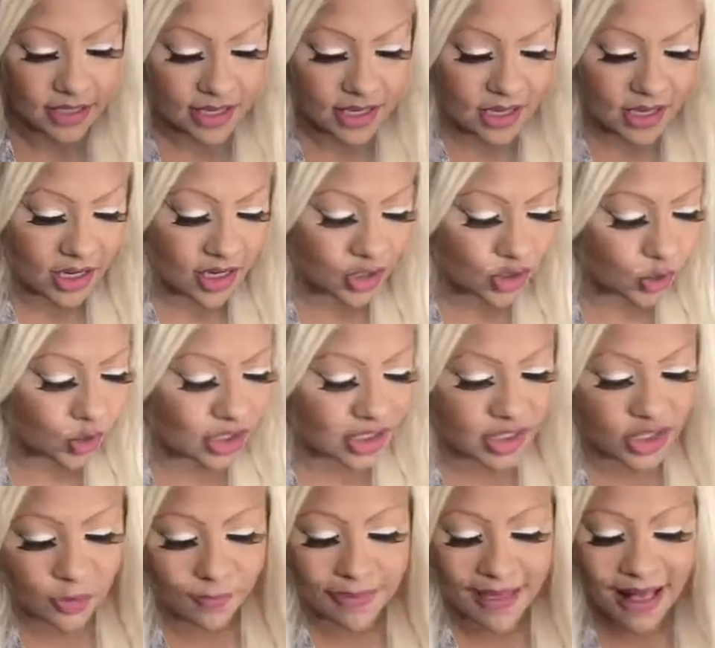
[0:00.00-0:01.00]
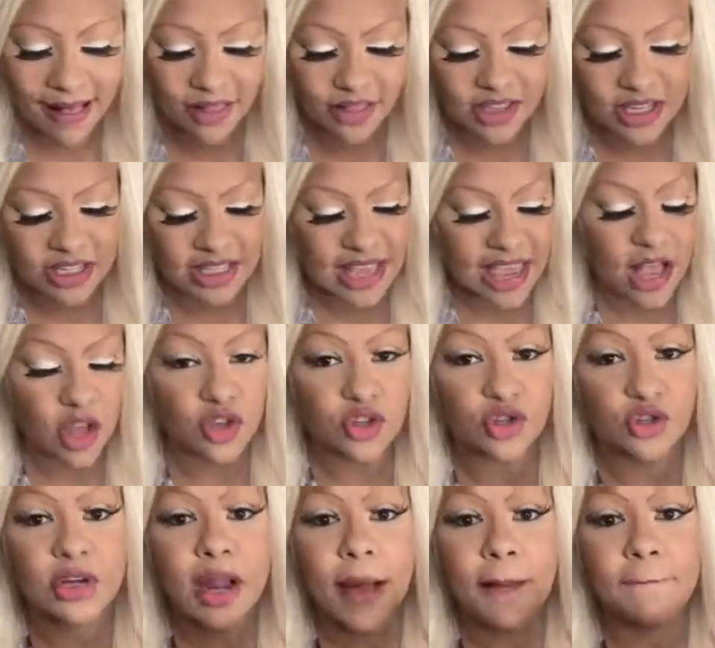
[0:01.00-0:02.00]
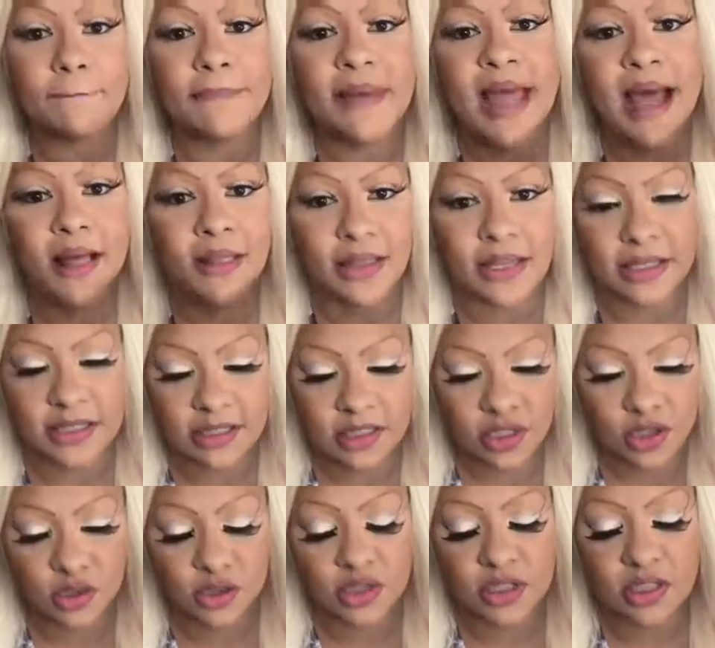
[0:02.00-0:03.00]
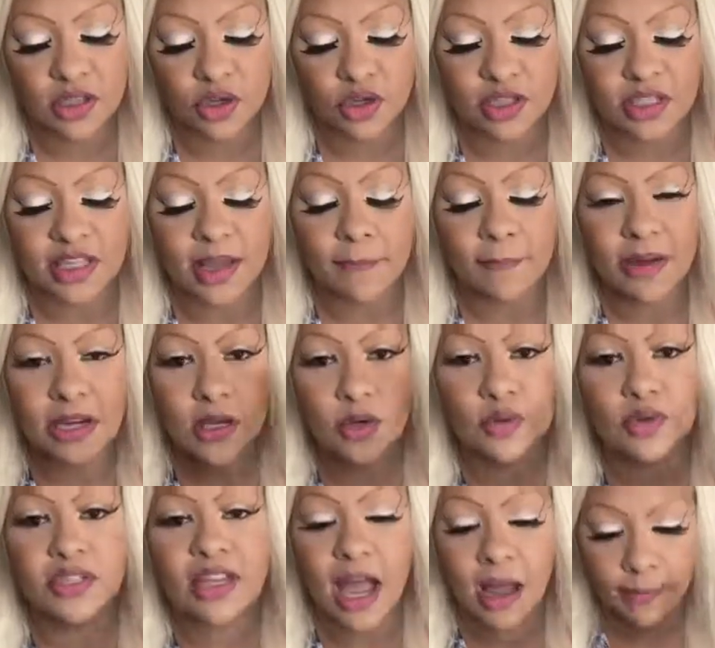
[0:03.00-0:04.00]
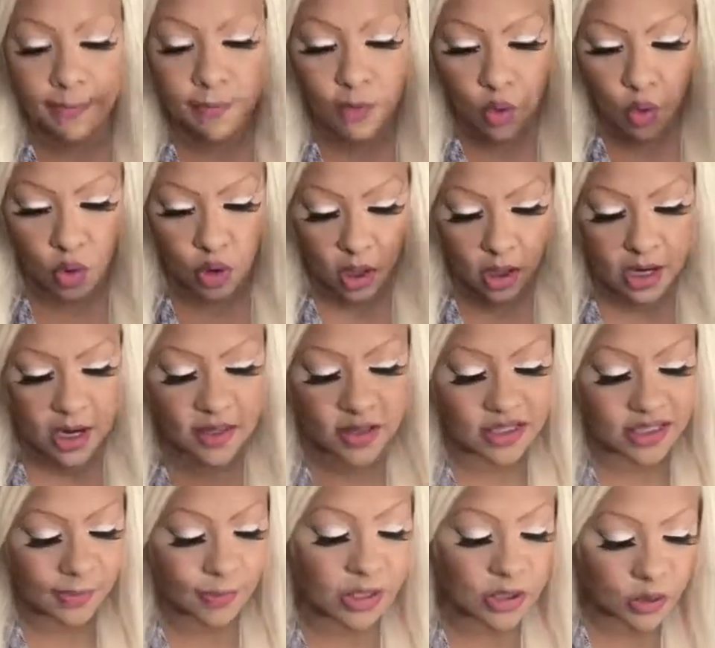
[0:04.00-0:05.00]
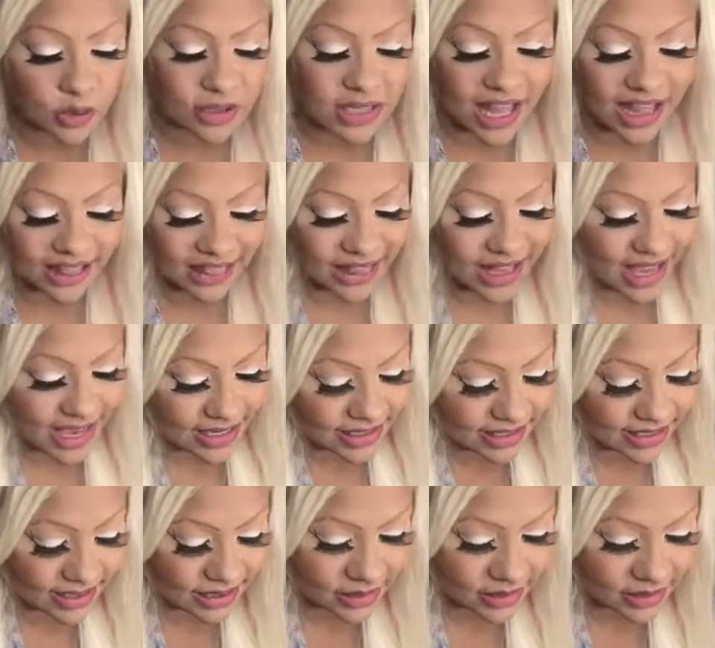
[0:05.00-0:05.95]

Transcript: So the the scales are not balanced. There's there's somebody who's got more and somebody who's got less.